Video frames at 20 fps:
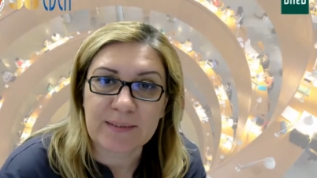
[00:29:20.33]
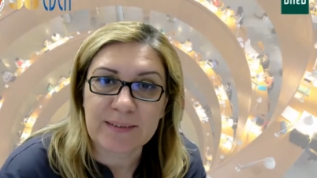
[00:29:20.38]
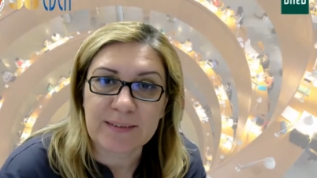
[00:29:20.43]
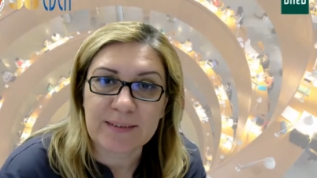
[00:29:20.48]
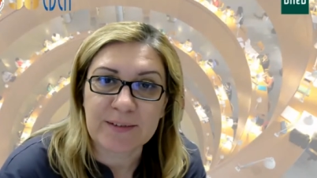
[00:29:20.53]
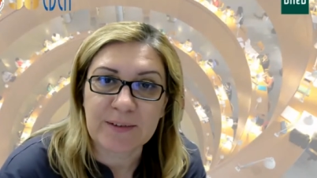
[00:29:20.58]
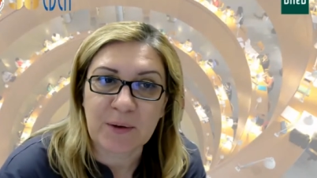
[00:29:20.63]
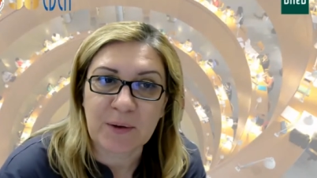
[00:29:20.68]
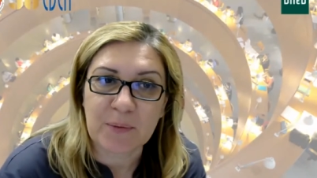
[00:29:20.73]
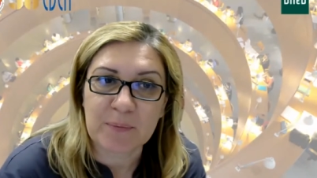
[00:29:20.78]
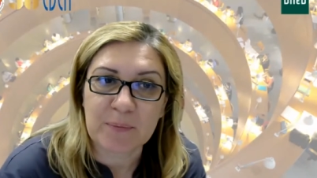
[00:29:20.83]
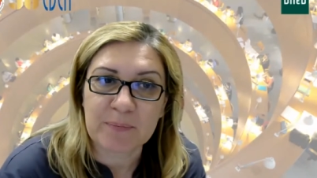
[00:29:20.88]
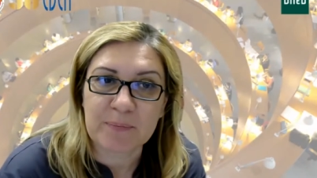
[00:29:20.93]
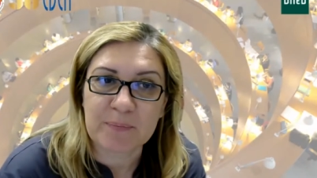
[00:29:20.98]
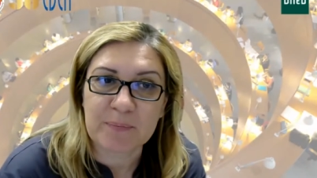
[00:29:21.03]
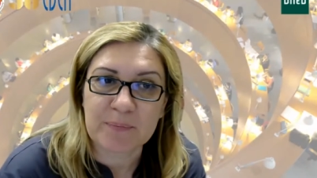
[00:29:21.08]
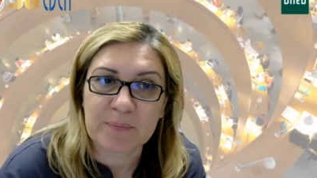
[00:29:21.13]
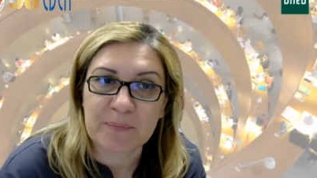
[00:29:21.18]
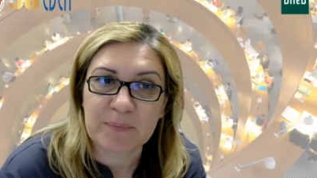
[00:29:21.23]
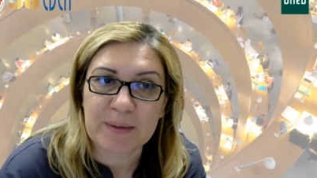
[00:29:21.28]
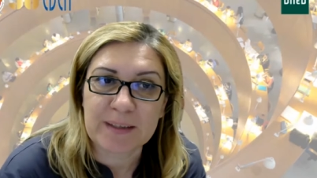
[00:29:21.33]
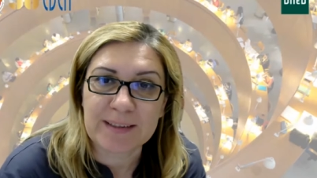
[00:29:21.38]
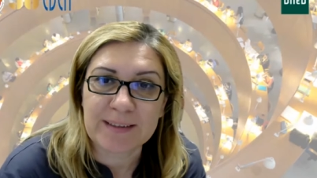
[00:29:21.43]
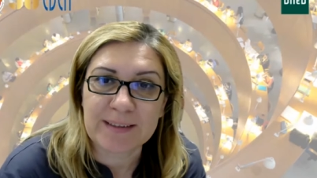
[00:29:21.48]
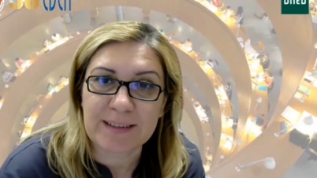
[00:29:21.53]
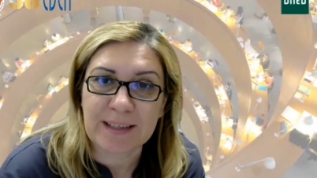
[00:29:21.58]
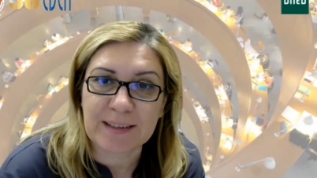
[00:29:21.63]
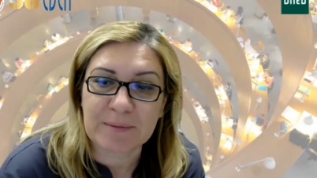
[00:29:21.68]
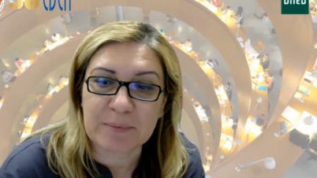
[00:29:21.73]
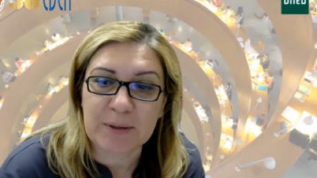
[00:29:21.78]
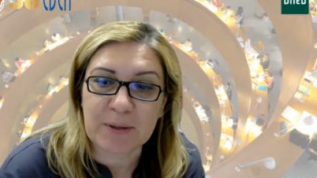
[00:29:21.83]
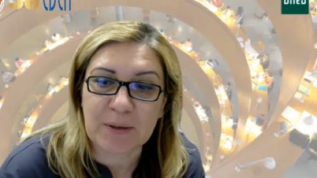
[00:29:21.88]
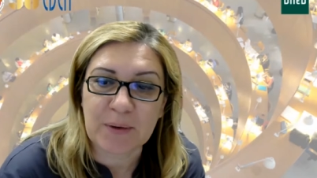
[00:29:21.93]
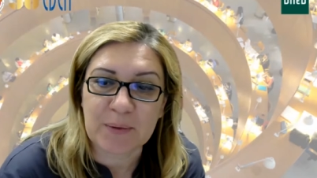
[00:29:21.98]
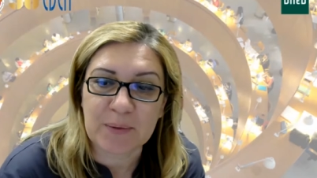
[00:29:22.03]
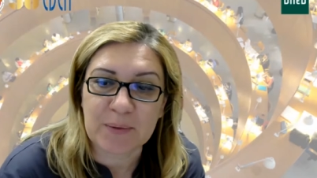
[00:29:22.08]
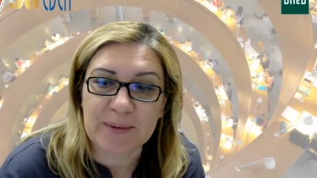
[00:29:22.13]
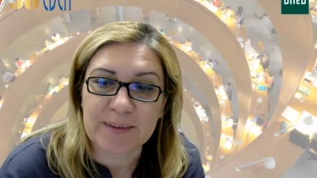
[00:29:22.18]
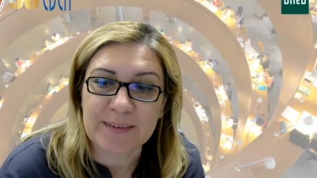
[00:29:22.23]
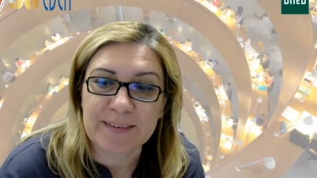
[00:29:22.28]
So please let me
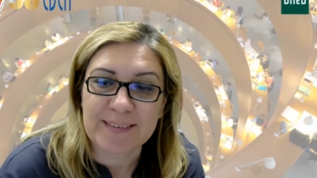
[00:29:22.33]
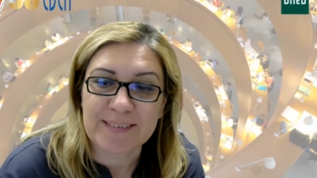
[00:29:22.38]
know.